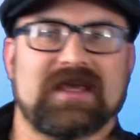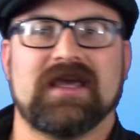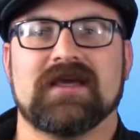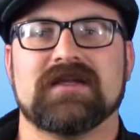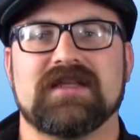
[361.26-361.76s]

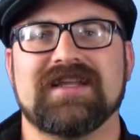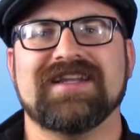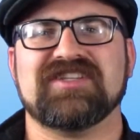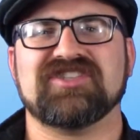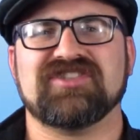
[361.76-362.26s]
And
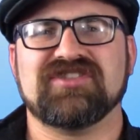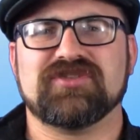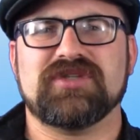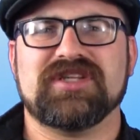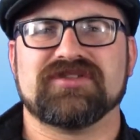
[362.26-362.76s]
in addition
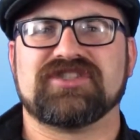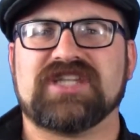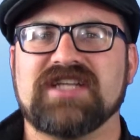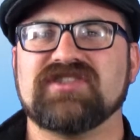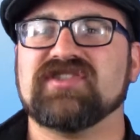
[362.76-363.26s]
to either
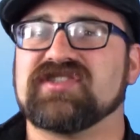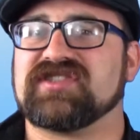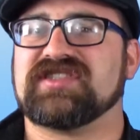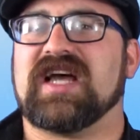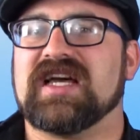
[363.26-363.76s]
changing the
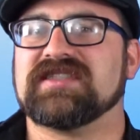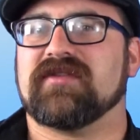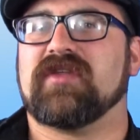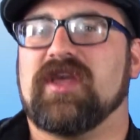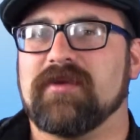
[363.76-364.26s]
size
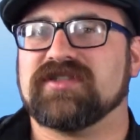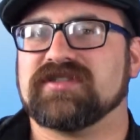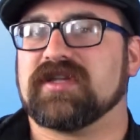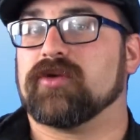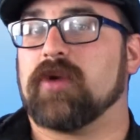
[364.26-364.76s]
of the
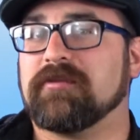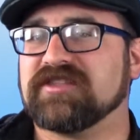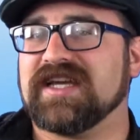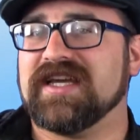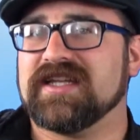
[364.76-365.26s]
images on the
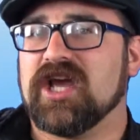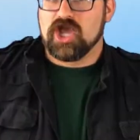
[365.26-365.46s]
website